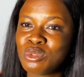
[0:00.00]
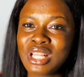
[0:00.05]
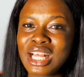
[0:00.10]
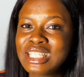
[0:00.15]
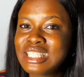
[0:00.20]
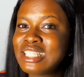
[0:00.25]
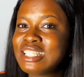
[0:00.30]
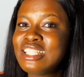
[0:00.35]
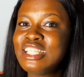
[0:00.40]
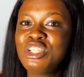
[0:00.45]
That
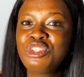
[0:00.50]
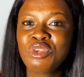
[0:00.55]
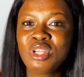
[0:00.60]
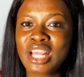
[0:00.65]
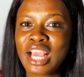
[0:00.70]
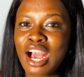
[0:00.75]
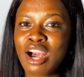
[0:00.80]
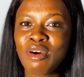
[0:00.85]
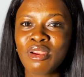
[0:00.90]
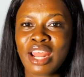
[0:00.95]
is
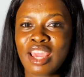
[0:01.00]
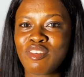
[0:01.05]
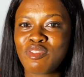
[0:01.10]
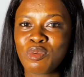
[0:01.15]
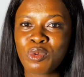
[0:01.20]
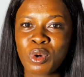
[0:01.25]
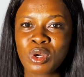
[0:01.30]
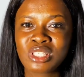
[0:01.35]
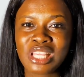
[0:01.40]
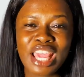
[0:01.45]
literally how life
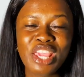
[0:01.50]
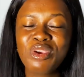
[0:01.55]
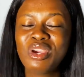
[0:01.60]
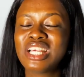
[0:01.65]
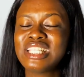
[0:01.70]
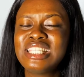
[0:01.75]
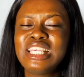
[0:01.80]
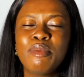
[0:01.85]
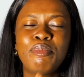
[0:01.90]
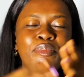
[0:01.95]
works. And you
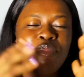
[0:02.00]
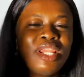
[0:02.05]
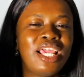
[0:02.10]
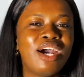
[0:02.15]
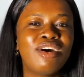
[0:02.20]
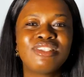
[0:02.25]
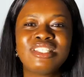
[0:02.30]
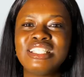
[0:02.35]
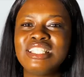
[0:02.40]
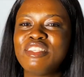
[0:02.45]
can see it play
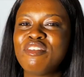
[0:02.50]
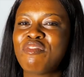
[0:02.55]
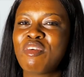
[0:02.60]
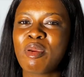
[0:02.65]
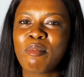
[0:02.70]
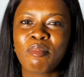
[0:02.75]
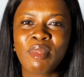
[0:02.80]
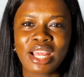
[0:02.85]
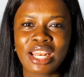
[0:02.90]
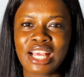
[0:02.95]
out in
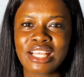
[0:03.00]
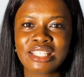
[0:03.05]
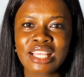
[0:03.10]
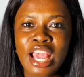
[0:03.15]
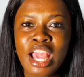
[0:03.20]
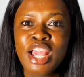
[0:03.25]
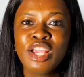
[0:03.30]
different manners.